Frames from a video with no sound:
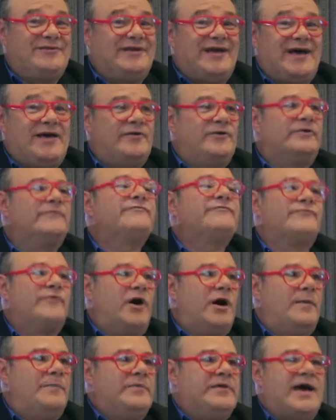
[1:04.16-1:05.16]
today that are
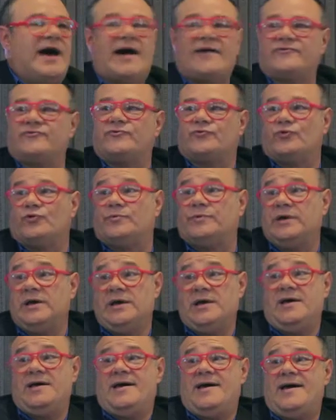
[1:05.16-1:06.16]
from the Action Group.
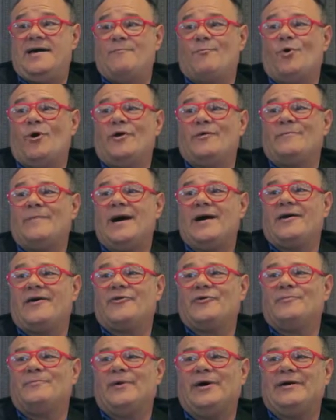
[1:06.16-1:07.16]
And one of my
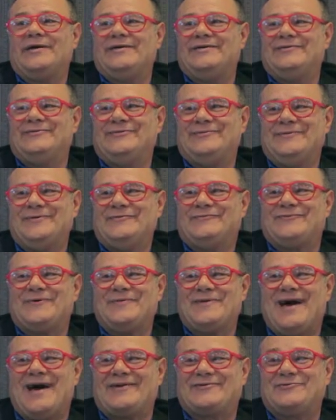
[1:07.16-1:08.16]
other buddies from
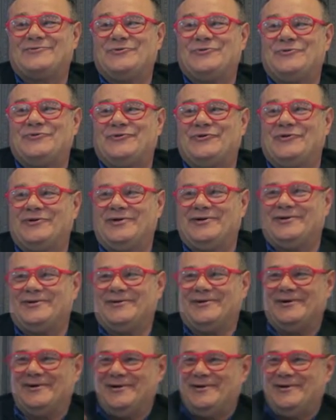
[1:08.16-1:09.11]
the Action Group is still here,